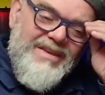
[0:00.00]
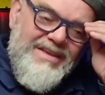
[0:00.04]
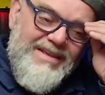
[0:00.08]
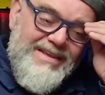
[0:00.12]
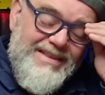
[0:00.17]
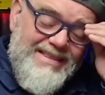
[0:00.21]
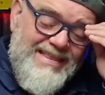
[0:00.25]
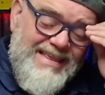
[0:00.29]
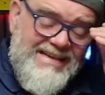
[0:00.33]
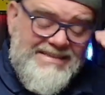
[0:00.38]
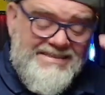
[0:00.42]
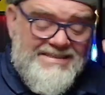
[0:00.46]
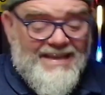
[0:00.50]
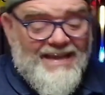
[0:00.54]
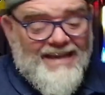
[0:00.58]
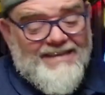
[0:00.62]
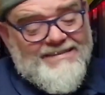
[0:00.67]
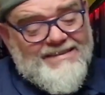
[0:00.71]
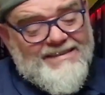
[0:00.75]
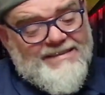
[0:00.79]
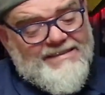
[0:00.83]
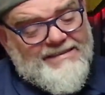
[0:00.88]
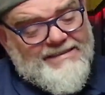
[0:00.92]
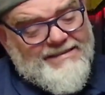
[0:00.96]
these days,
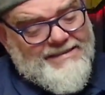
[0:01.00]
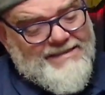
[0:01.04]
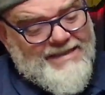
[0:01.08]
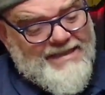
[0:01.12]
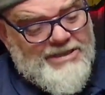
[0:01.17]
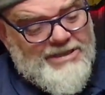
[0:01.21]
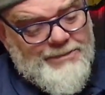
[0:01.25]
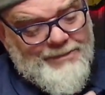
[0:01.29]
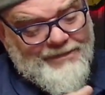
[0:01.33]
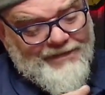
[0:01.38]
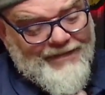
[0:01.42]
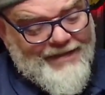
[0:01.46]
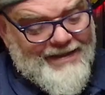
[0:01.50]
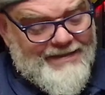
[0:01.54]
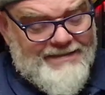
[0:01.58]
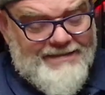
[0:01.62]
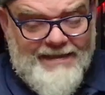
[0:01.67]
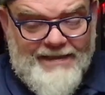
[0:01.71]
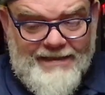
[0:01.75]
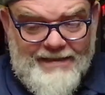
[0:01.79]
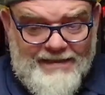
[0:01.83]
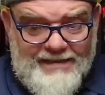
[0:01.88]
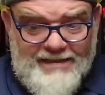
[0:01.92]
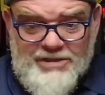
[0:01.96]
these things,
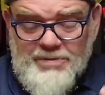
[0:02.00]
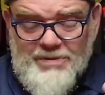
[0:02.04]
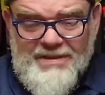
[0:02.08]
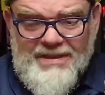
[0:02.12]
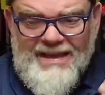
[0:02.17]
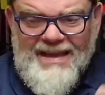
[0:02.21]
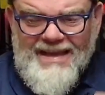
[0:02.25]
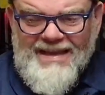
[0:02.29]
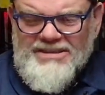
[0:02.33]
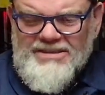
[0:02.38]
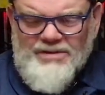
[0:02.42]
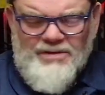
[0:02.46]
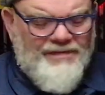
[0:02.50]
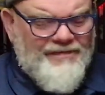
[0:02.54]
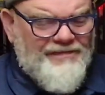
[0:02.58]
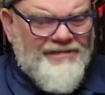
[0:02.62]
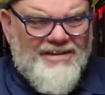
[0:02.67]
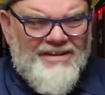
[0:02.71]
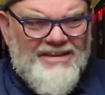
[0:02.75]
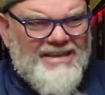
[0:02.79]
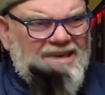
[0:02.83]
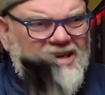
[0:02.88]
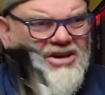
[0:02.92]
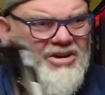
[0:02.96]
this one has a
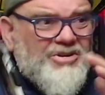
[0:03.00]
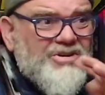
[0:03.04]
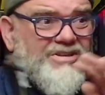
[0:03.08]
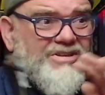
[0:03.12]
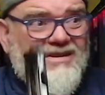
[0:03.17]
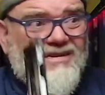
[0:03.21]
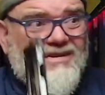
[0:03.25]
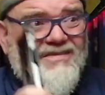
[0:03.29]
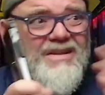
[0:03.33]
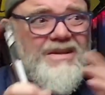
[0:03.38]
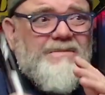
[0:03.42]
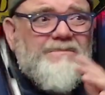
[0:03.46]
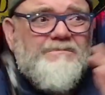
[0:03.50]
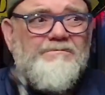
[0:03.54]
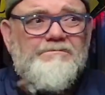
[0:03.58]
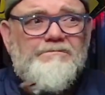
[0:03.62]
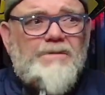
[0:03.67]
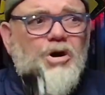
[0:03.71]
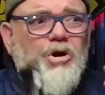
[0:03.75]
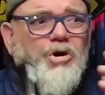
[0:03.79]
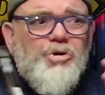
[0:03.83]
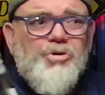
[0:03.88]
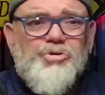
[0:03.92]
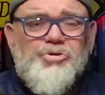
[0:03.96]
funny kind of like
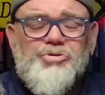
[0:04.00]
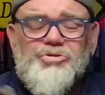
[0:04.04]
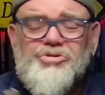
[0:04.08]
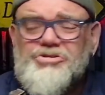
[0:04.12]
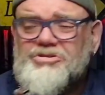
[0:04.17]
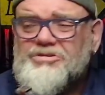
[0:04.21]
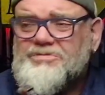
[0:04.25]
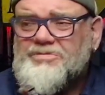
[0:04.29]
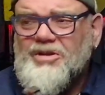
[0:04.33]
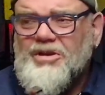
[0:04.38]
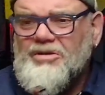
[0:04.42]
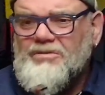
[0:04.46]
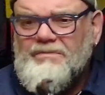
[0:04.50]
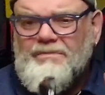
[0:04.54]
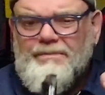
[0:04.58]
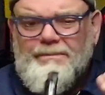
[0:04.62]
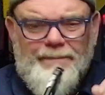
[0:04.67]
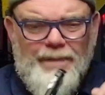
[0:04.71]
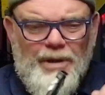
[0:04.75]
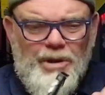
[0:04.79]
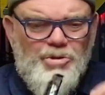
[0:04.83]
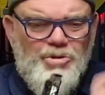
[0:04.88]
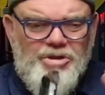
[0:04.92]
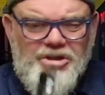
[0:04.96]
mottled, like
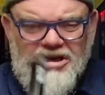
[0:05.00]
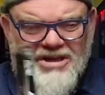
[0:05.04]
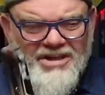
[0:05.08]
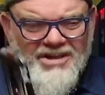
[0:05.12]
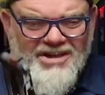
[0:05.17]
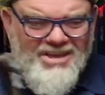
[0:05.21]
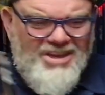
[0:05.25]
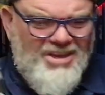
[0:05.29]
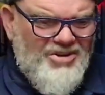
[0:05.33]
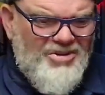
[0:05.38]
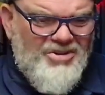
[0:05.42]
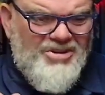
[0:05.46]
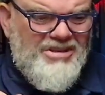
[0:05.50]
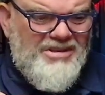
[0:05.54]
bokeh kind